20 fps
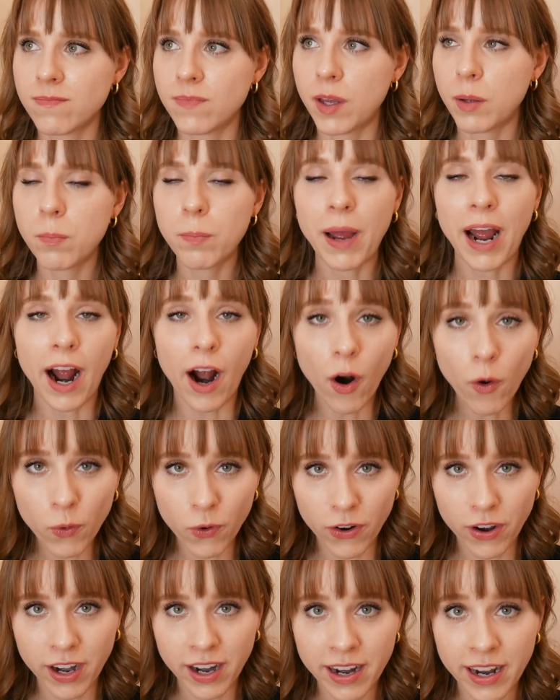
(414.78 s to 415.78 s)

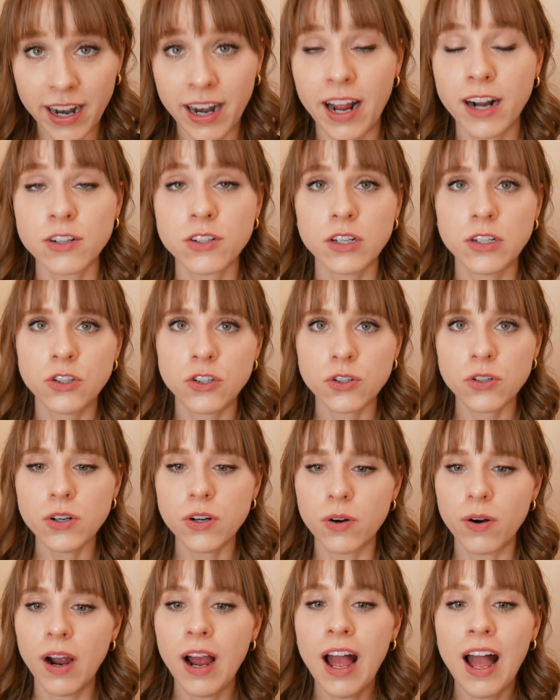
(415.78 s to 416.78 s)
empowering and actually
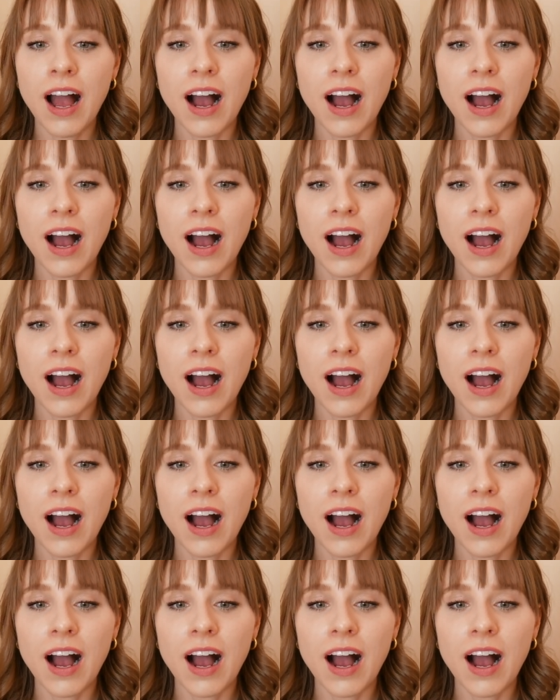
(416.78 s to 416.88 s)
true?